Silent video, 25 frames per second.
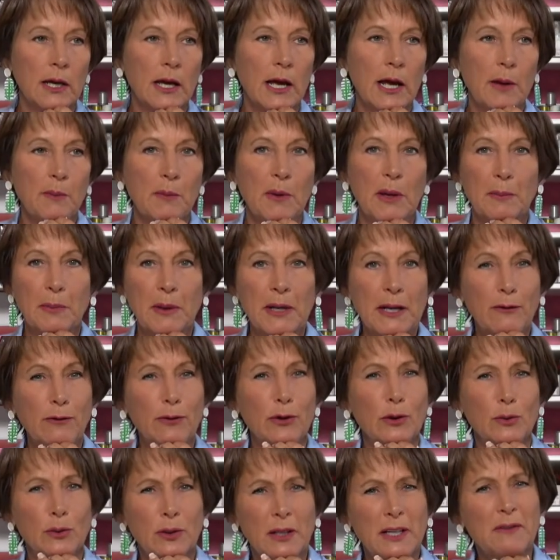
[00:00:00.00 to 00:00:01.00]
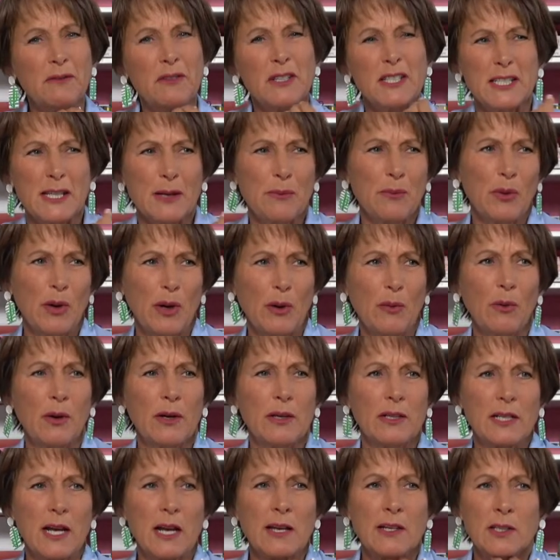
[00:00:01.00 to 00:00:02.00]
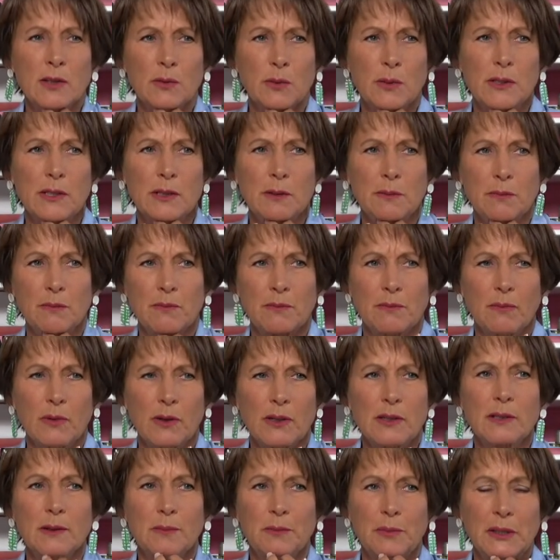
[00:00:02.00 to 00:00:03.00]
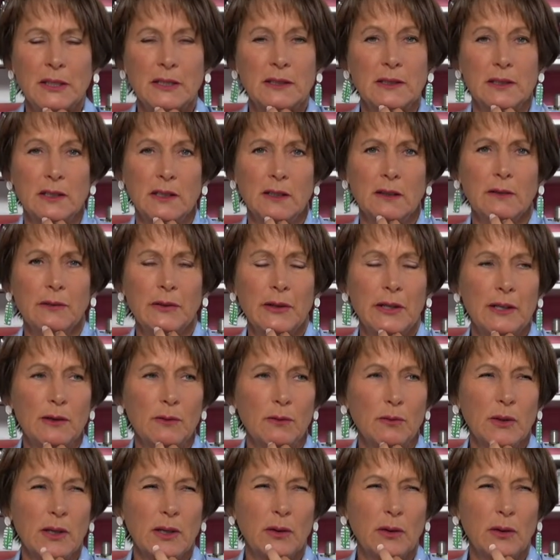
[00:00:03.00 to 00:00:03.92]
Um, but if you lived somewhere where dust was a was a big deal, then it,